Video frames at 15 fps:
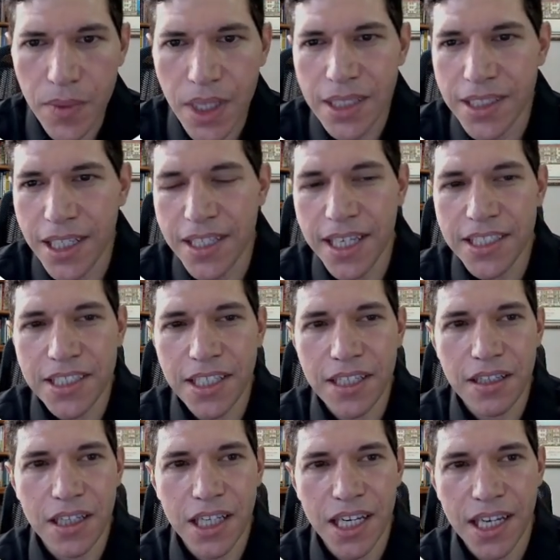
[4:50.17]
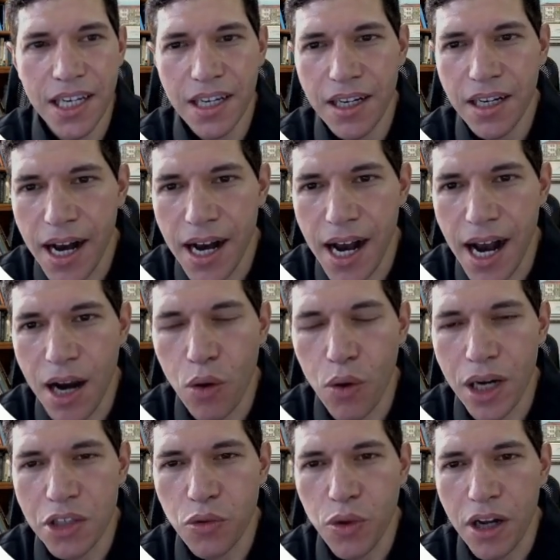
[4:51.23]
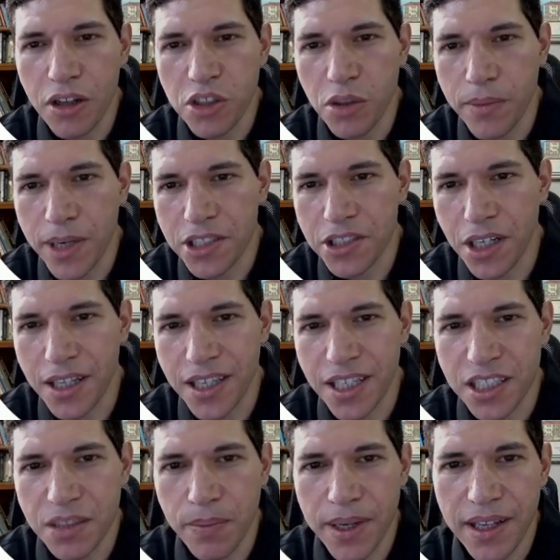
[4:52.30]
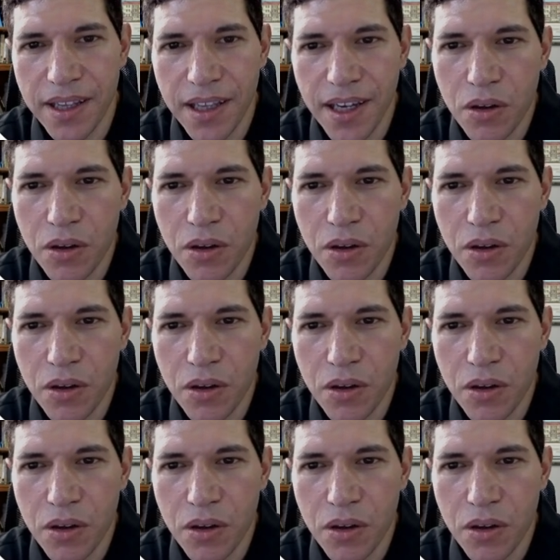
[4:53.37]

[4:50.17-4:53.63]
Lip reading: Statistically, I don't want to dwell too much on this, but